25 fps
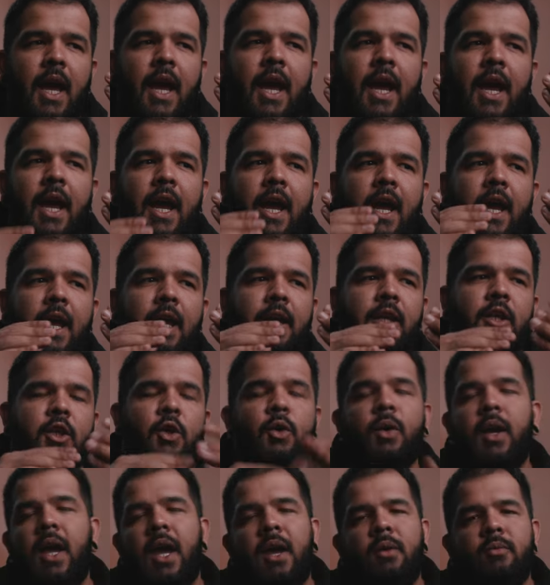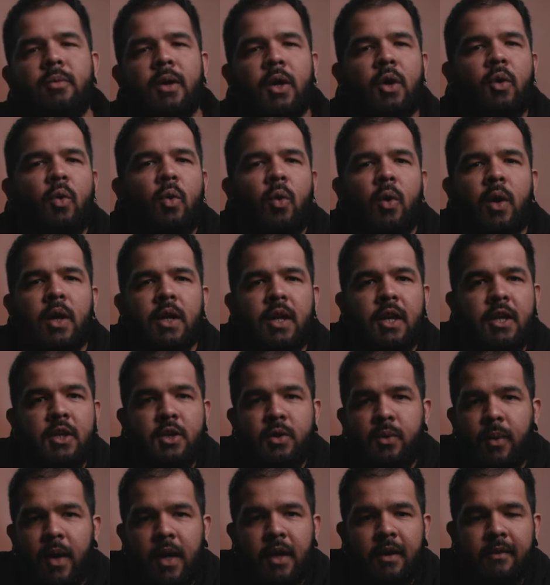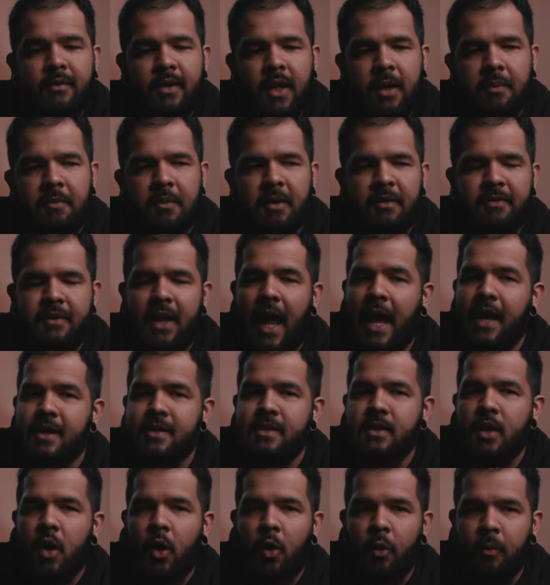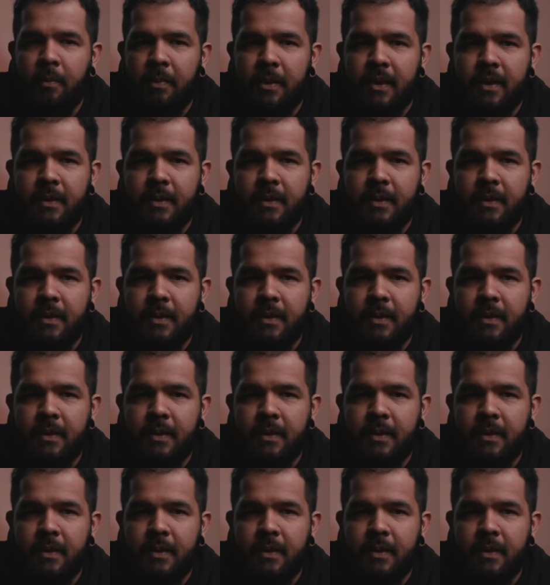and you can't record into any of them if that's open.